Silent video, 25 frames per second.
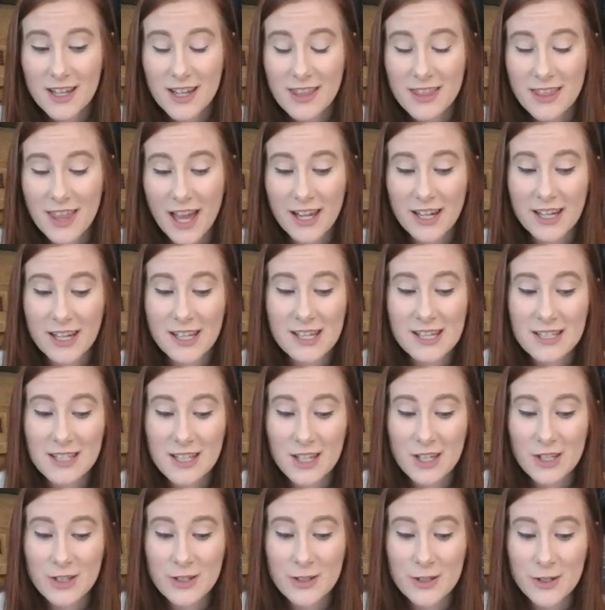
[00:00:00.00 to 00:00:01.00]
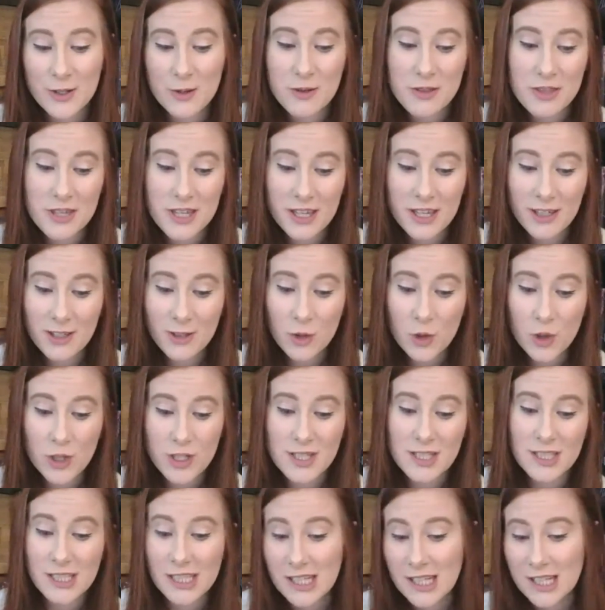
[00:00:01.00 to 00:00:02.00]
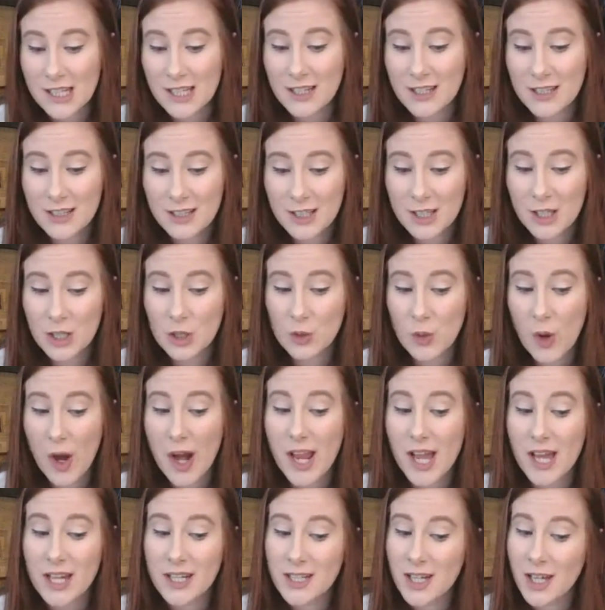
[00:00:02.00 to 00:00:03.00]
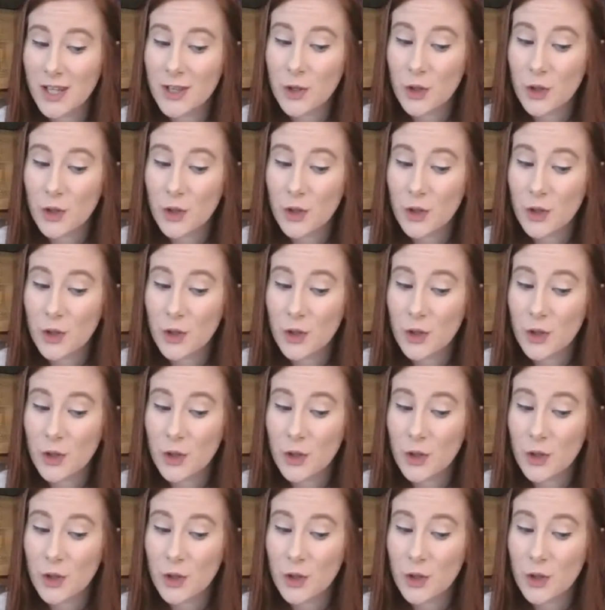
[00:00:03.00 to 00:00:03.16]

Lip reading: that is, do you think Christine can write another